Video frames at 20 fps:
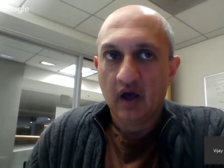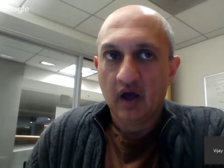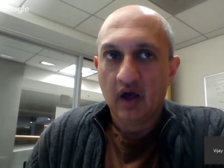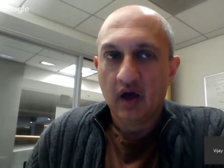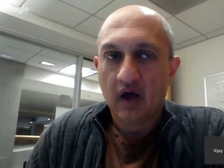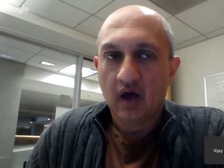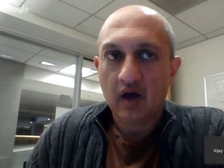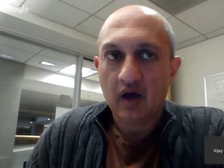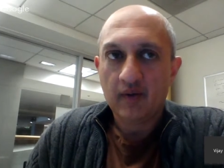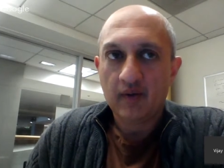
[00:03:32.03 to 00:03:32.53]

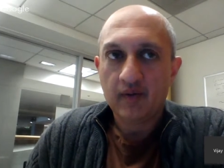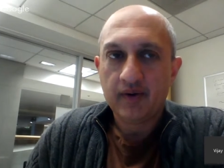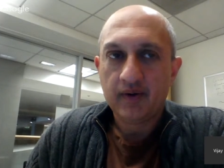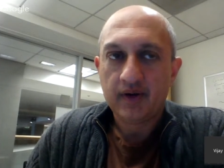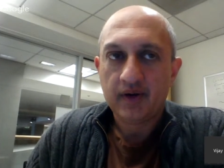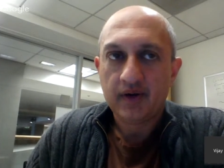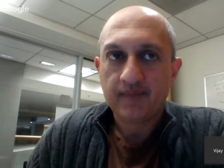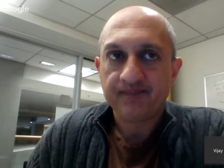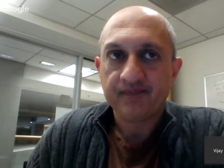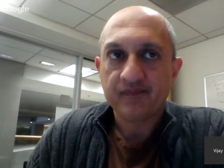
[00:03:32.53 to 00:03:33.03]
Um,
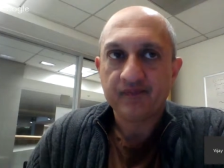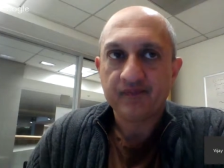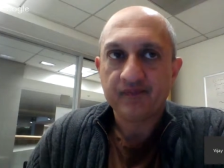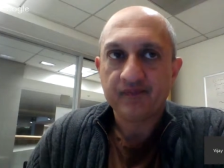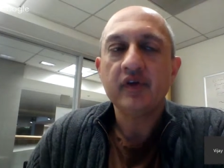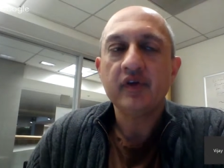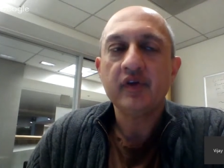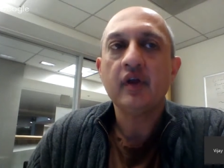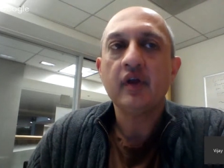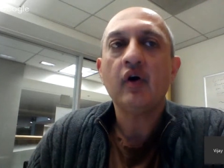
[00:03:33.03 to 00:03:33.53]

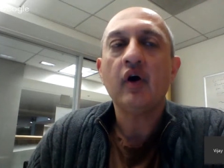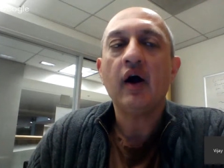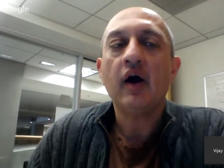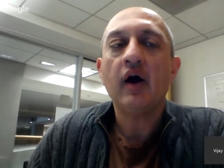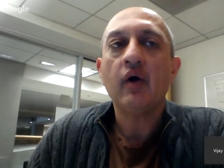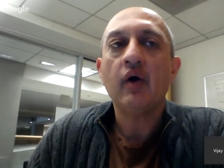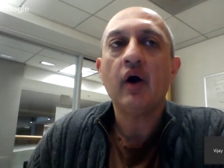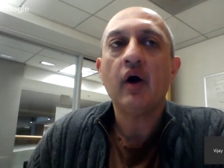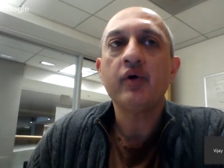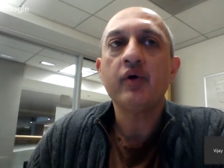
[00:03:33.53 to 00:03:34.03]

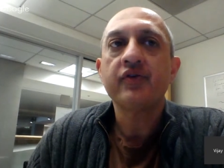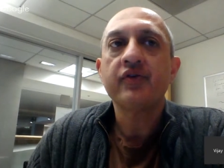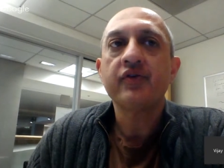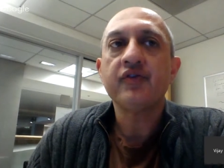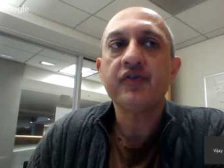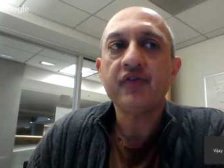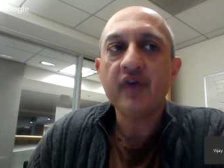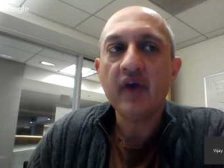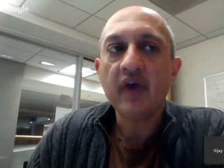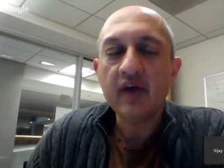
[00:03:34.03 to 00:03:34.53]
I would
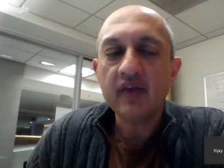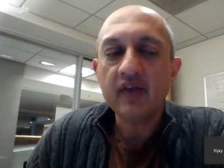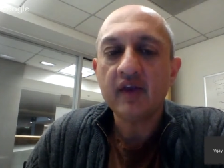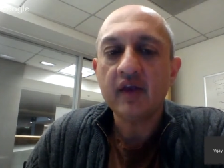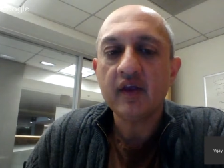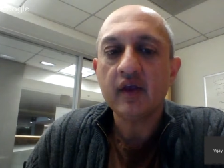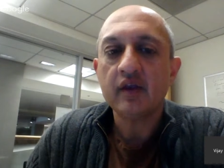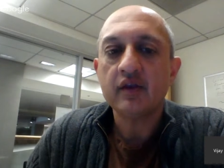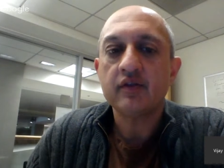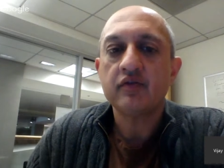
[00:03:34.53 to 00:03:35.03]
say
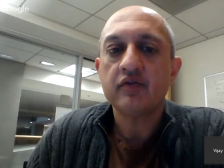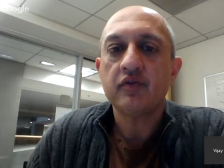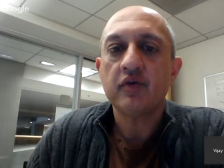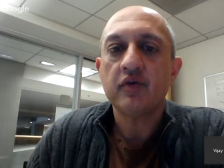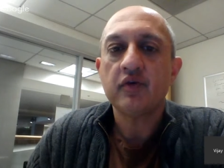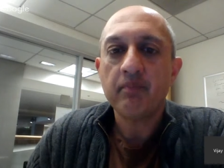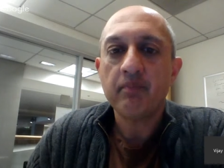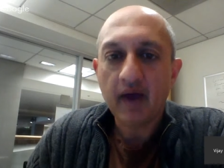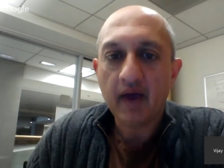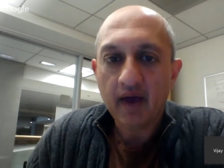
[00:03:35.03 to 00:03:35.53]
that it
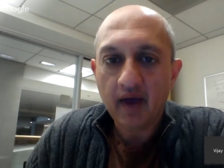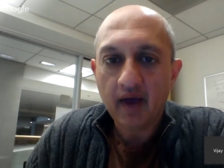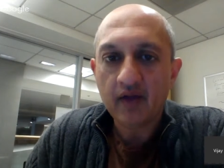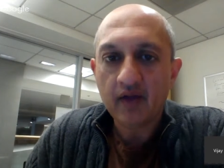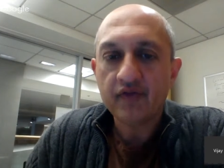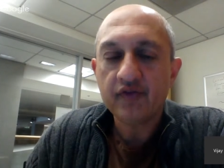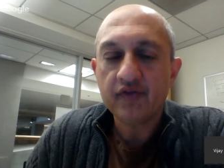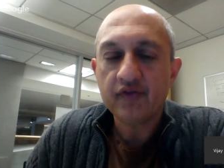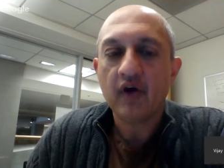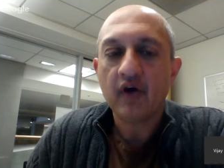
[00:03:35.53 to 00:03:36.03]

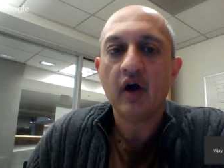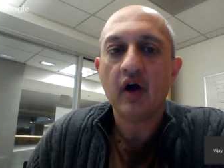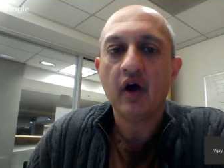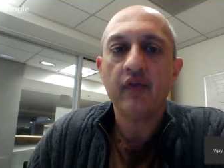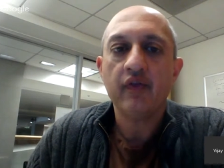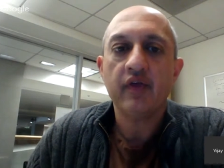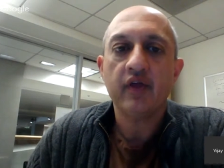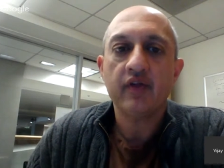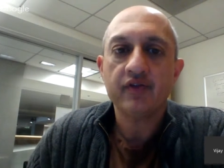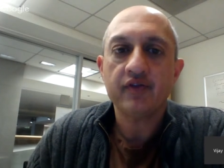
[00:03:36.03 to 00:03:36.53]
depends
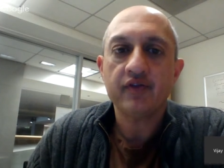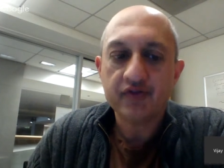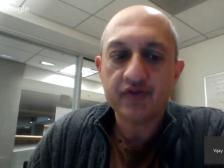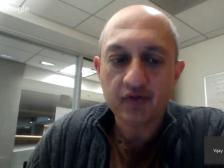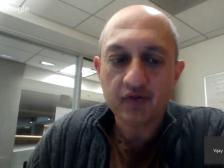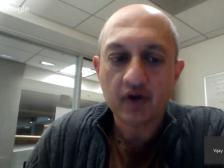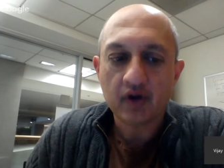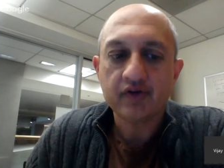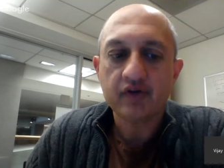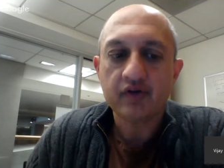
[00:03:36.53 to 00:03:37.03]
on the
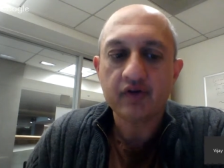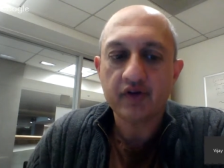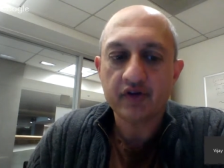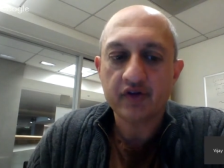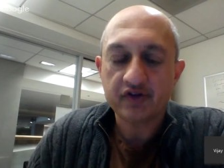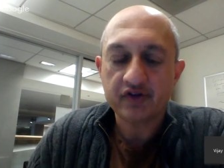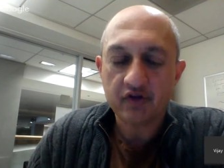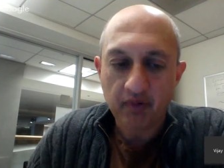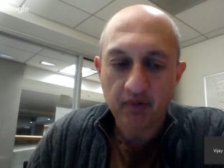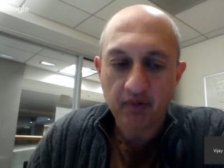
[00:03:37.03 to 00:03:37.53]
instructor
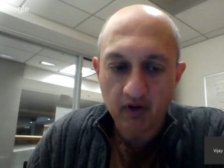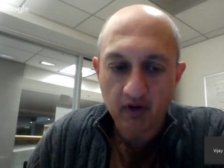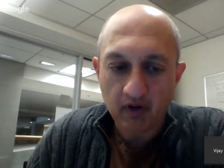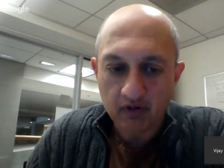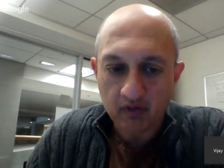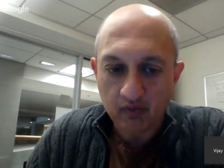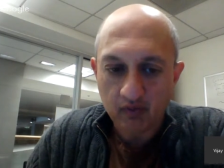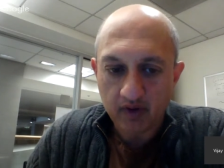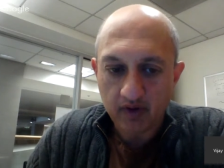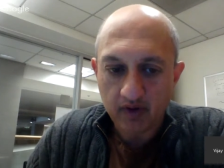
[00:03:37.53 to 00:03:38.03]
that you're
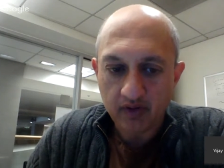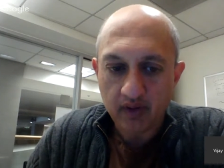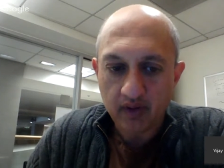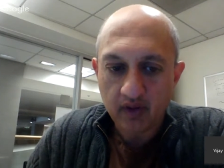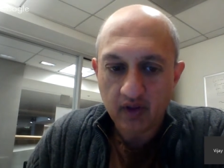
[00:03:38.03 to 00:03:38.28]
partnered with.